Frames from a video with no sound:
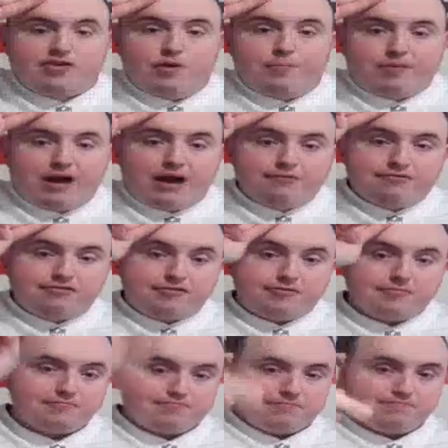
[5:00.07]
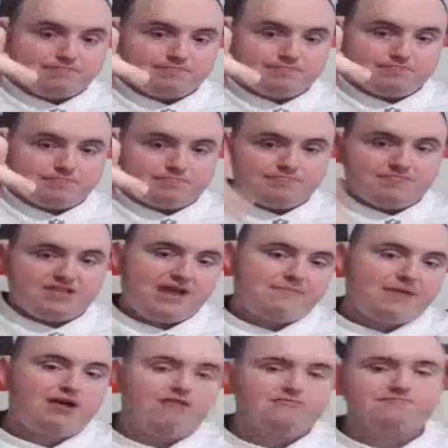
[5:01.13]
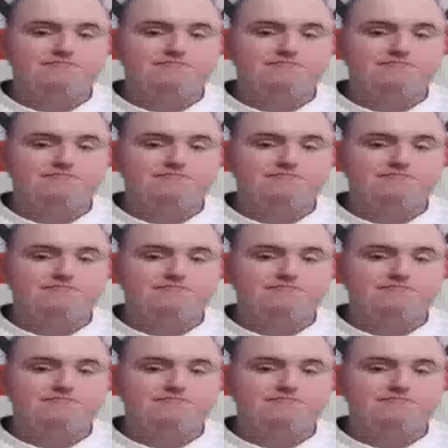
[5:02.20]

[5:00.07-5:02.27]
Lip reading: Browns. And I'm out.